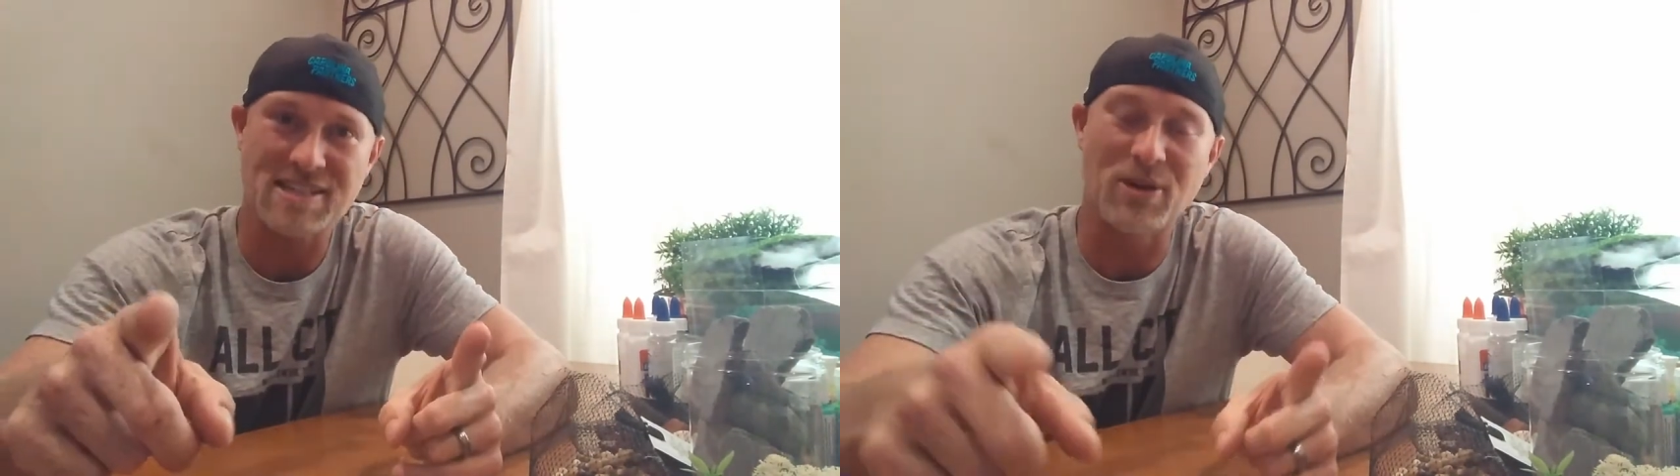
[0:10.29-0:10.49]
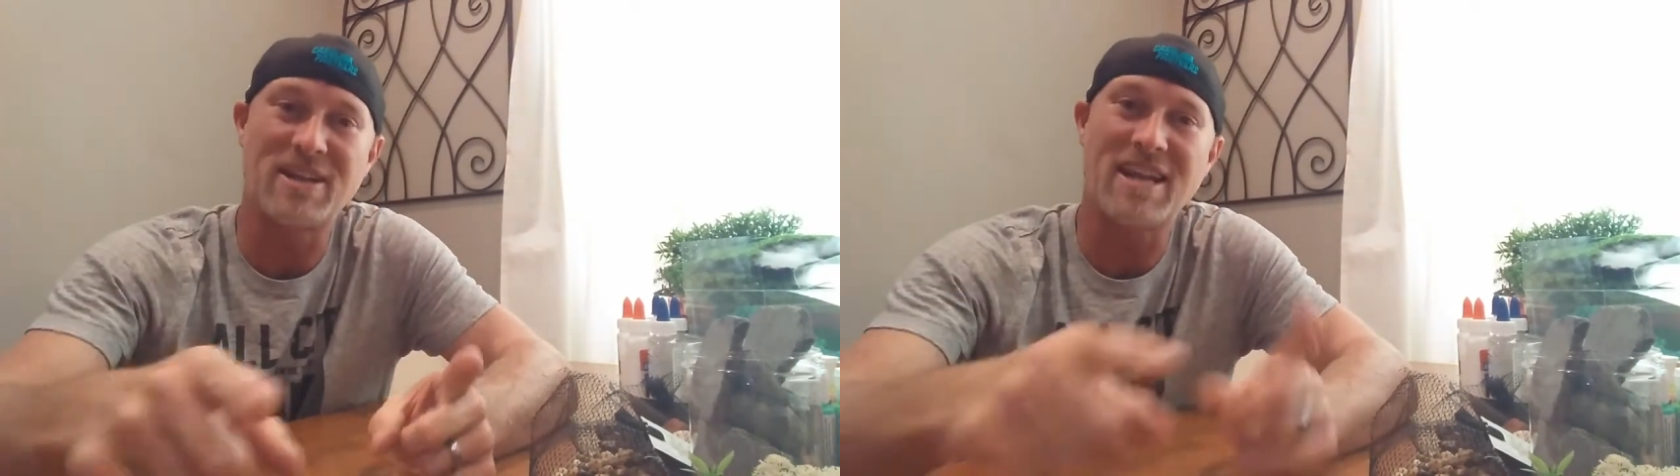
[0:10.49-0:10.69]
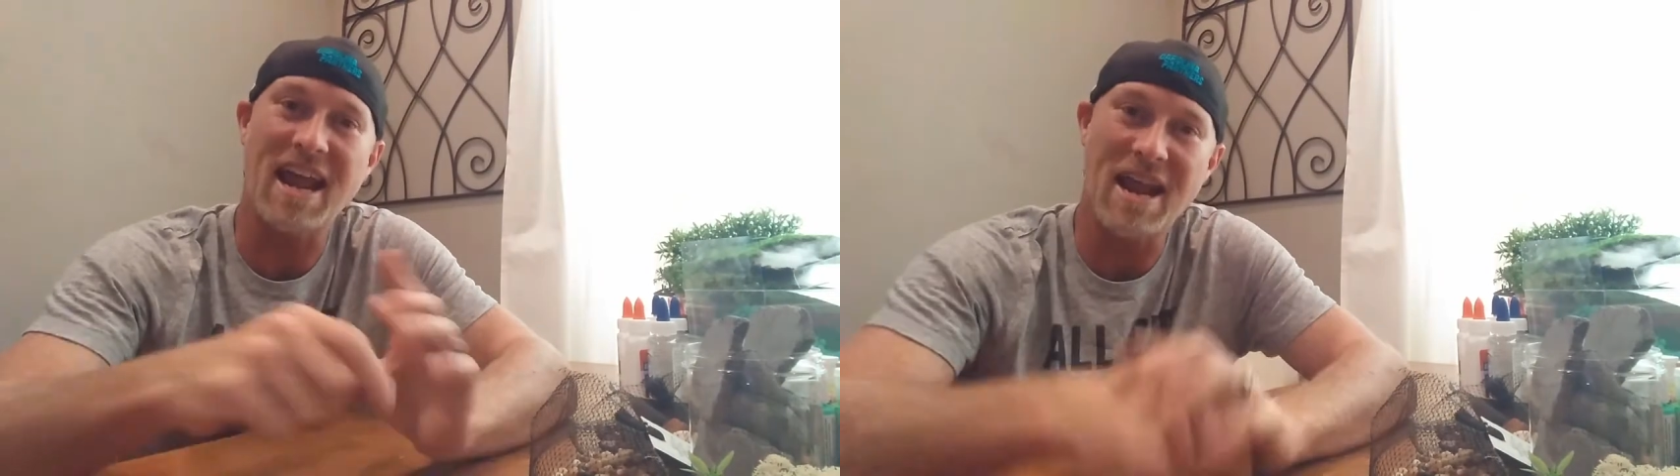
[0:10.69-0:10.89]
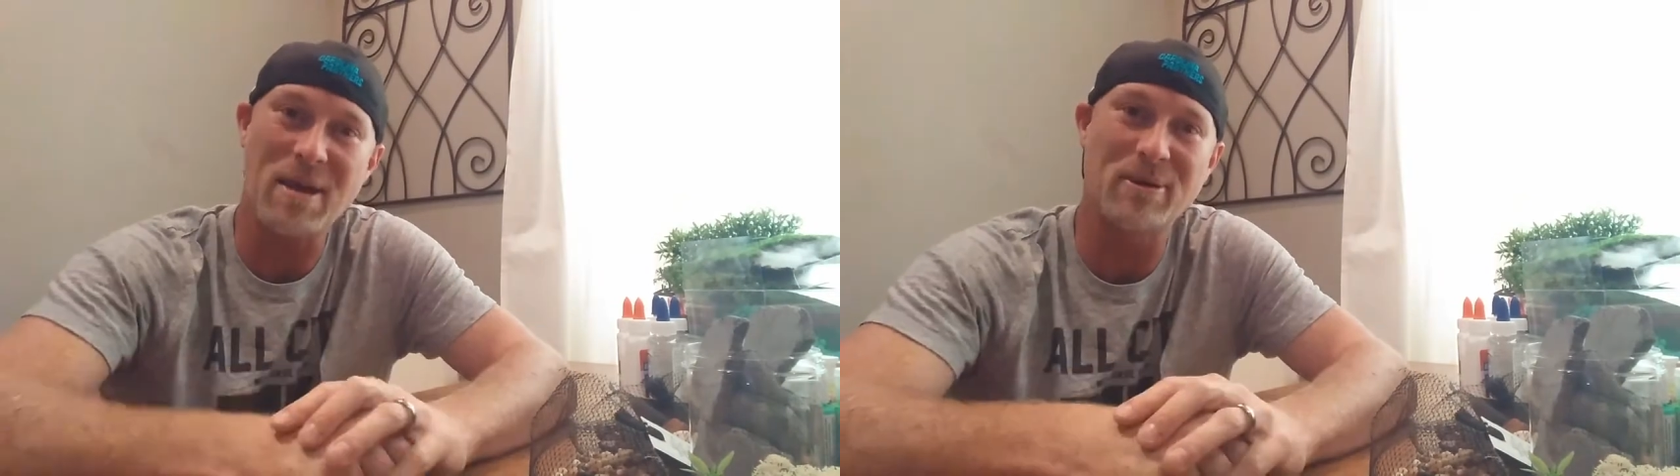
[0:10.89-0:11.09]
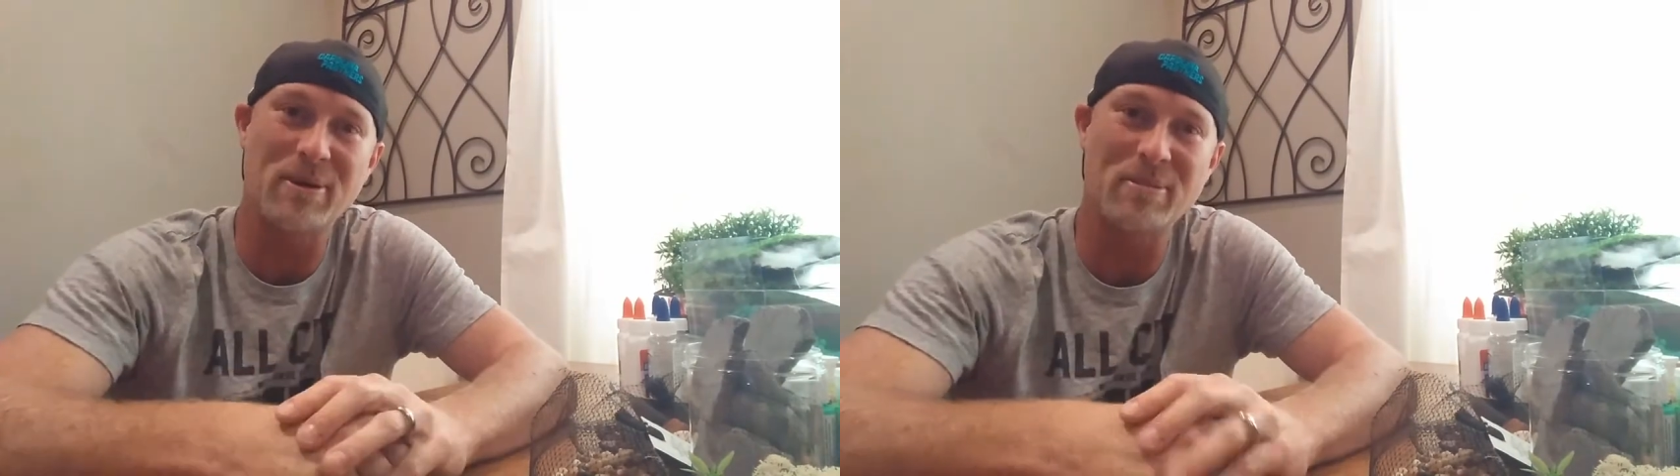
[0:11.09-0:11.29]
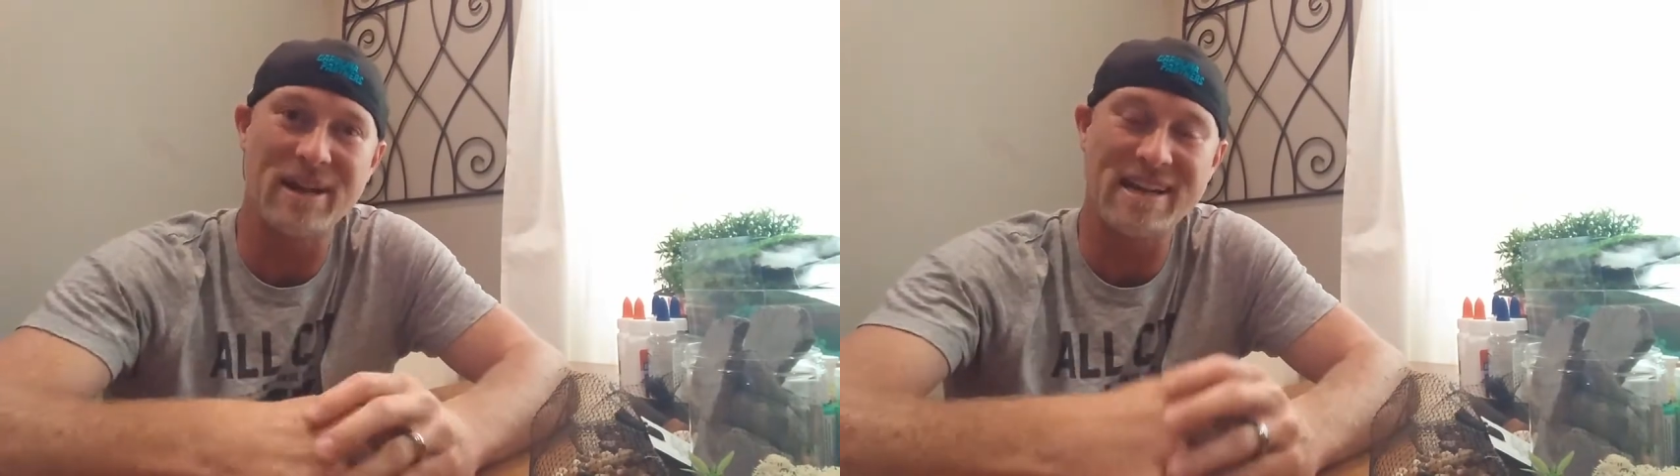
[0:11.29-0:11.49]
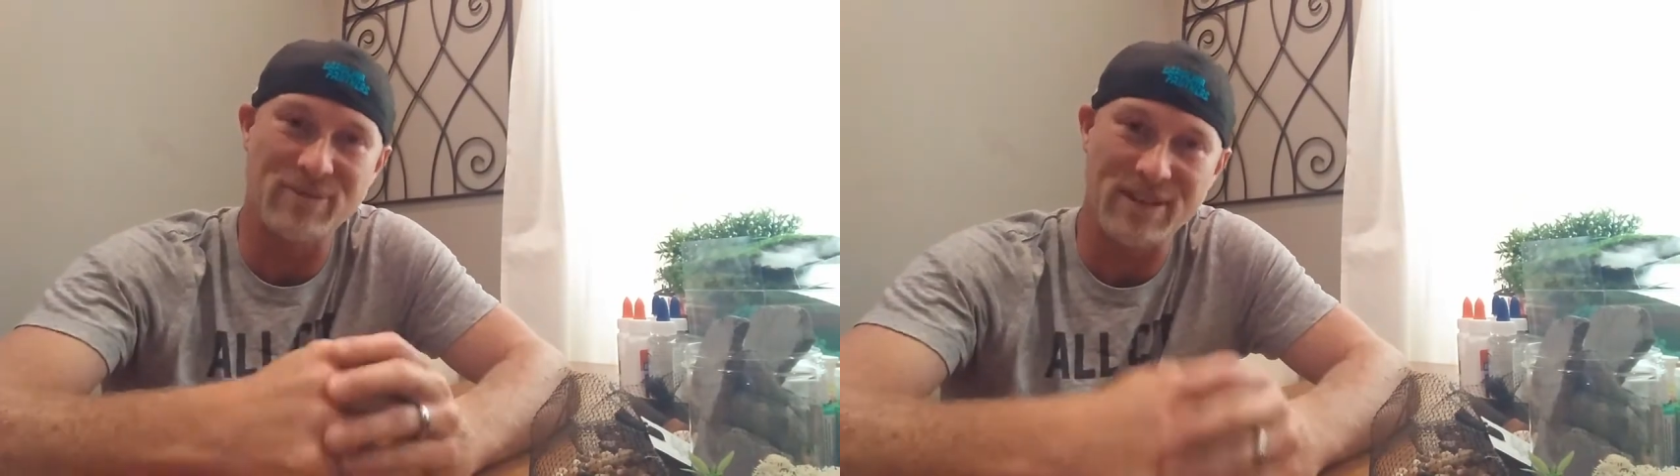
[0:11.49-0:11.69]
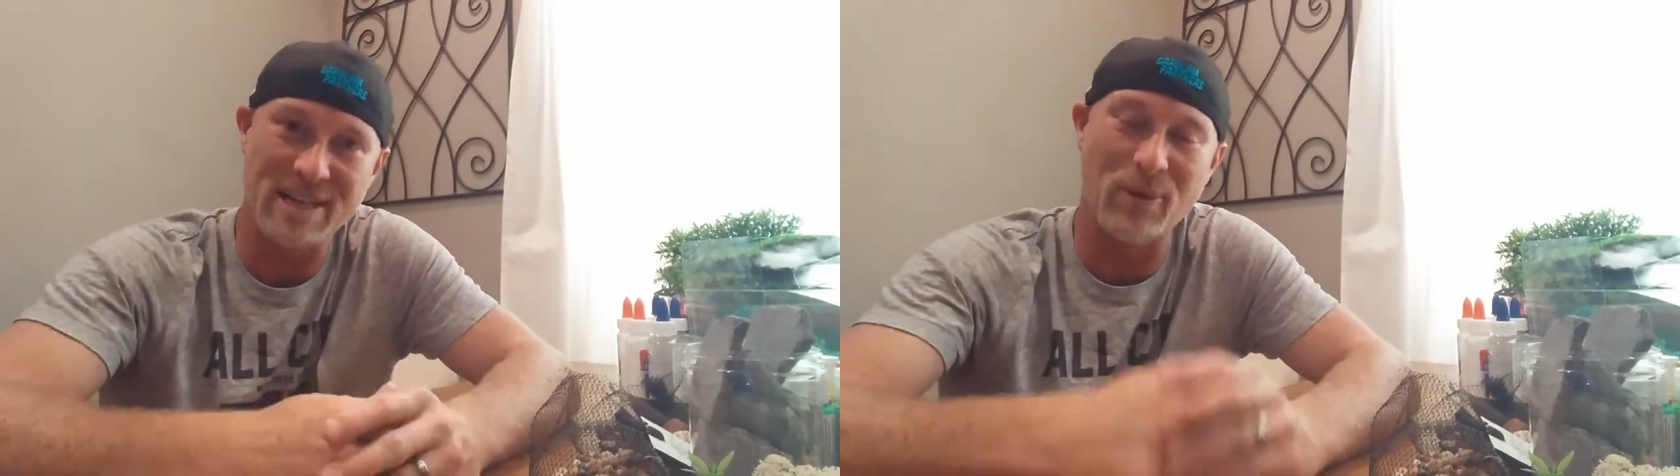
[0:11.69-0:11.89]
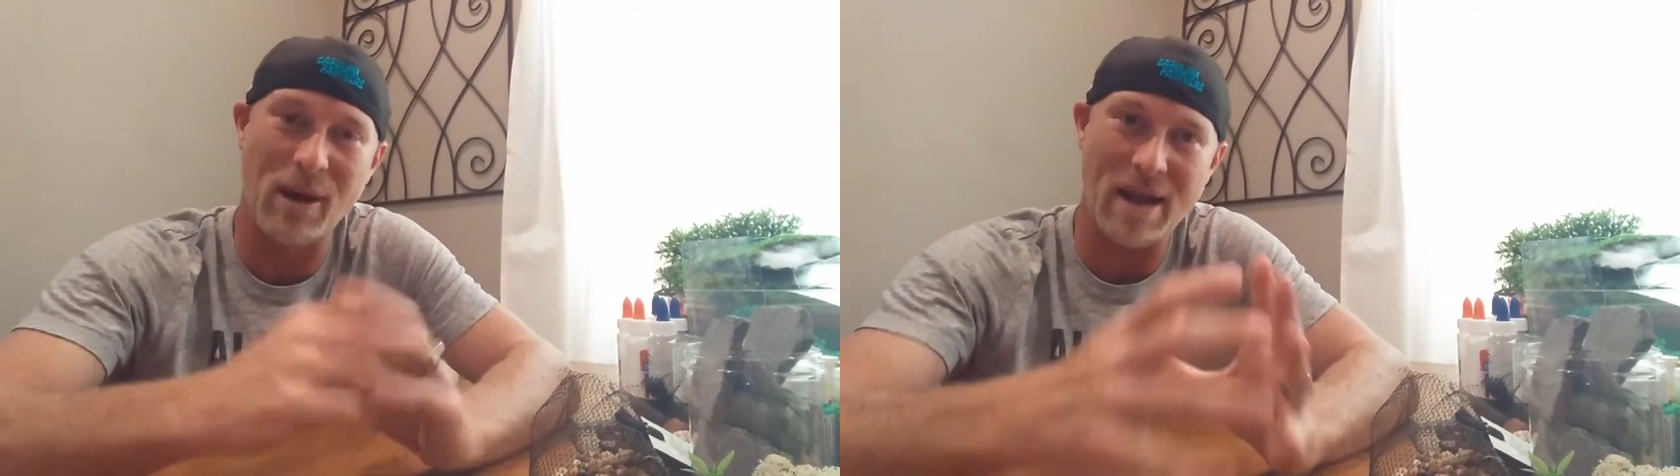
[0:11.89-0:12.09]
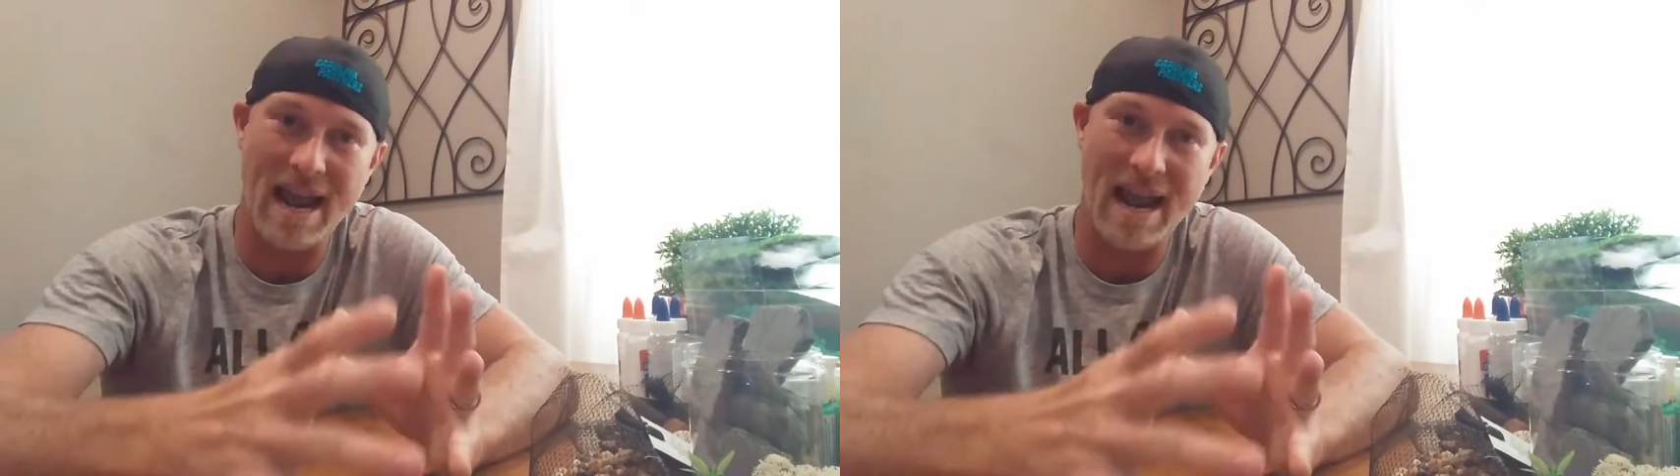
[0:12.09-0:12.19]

So today I'm going to make a video where